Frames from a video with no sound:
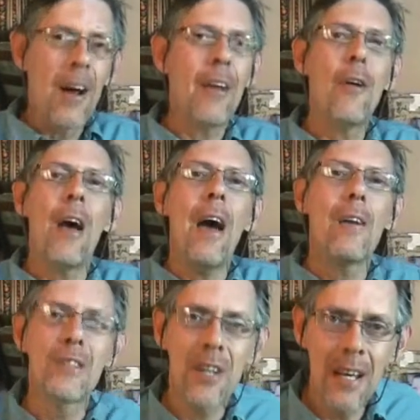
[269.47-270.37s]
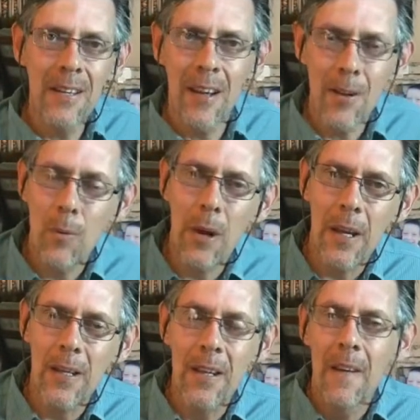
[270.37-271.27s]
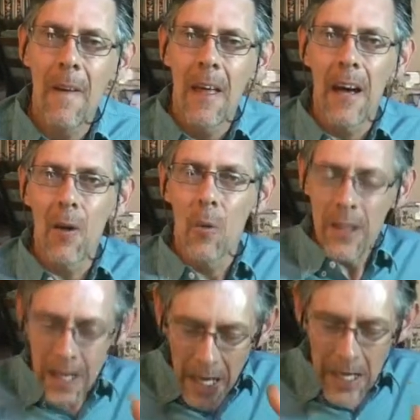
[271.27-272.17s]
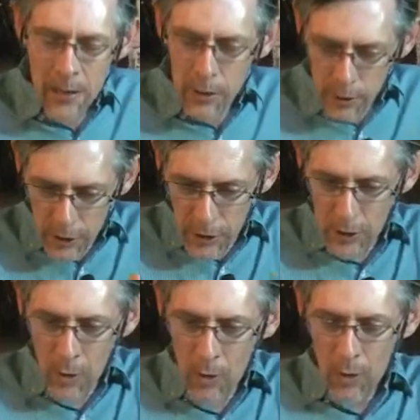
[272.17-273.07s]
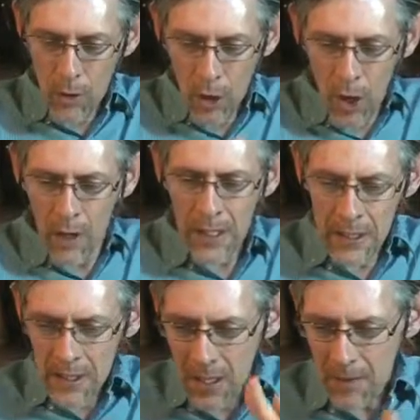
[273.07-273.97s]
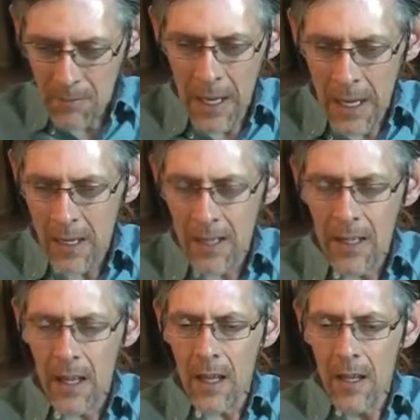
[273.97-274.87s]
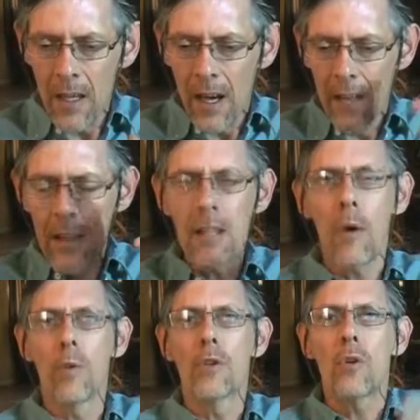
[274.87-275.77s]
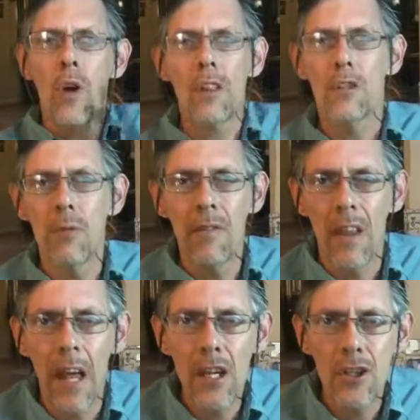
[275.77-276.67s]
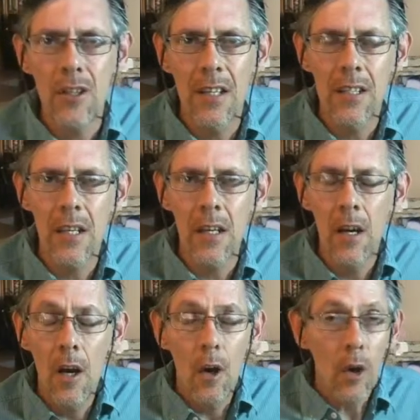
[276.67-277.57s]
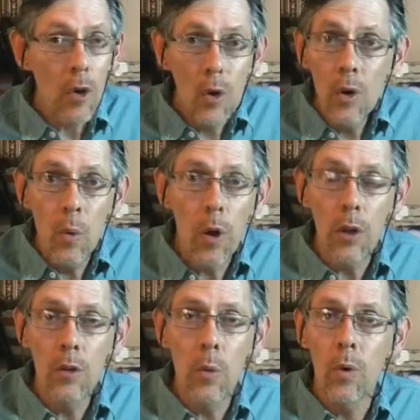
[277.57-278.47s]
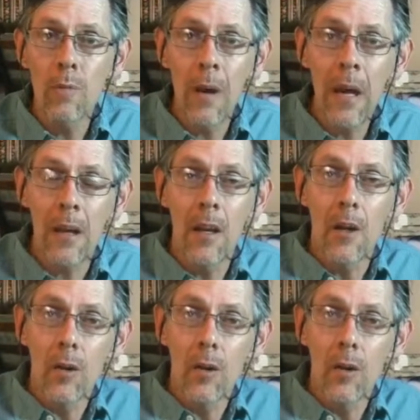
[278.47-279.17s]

I don't know how to say it another way. Uh, when the angels saw God inside man, then they, I think they also got this revelation and said, goodwill toward man.